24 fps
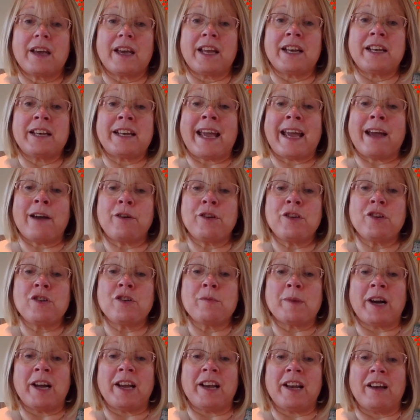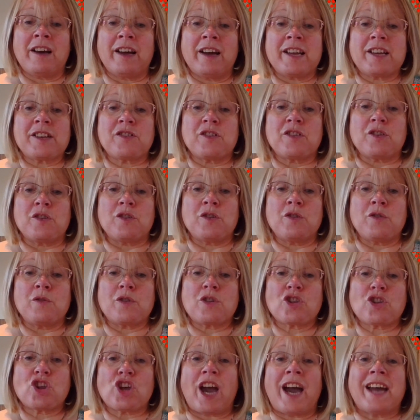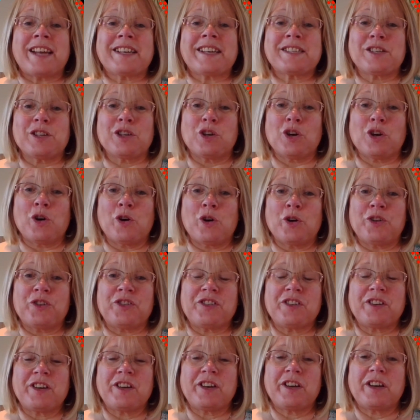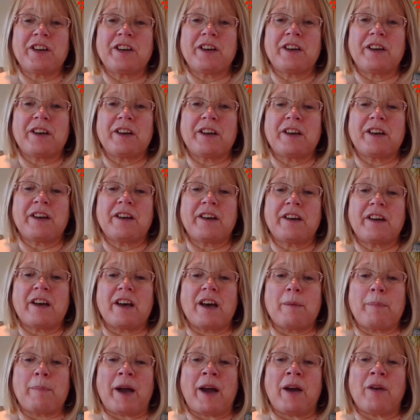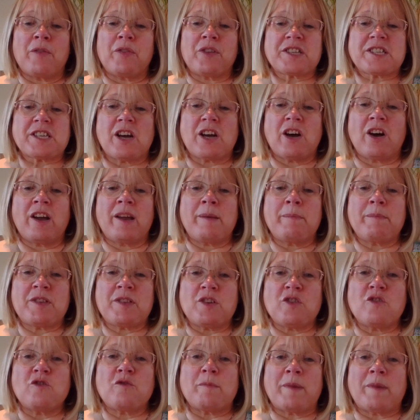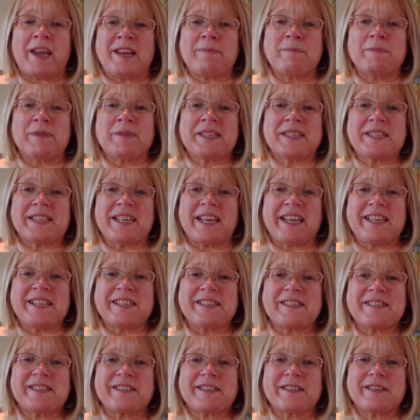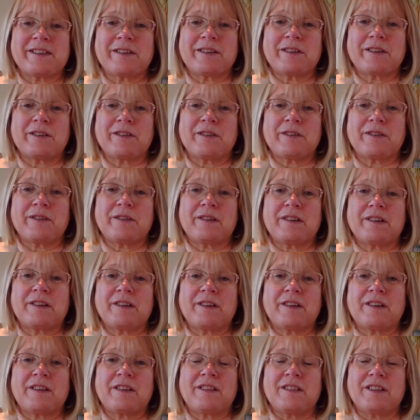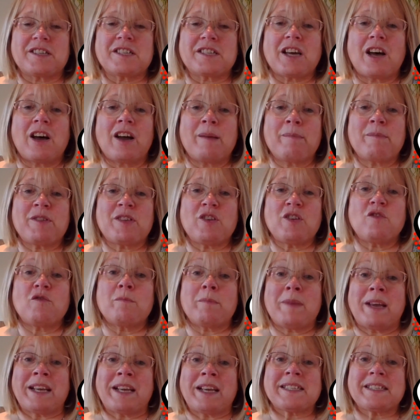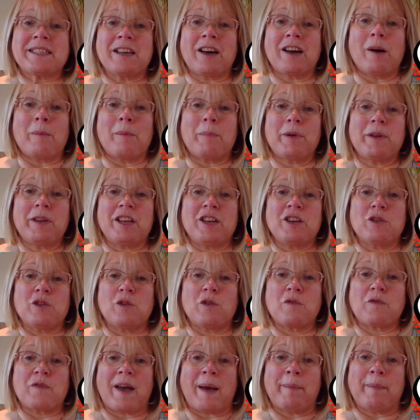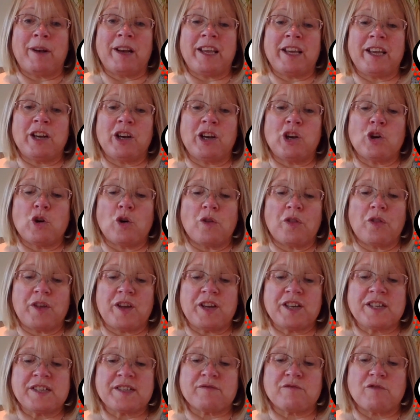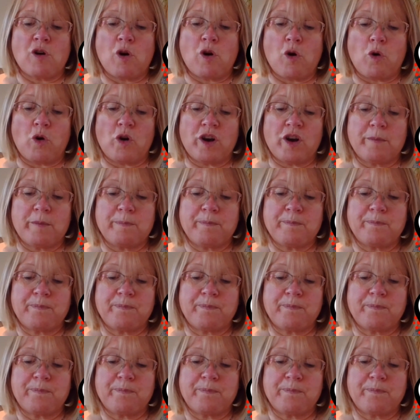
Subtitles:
And now you might like to chat to God about the times you've made mistakes, the times you've messed up in your family and got things wrong.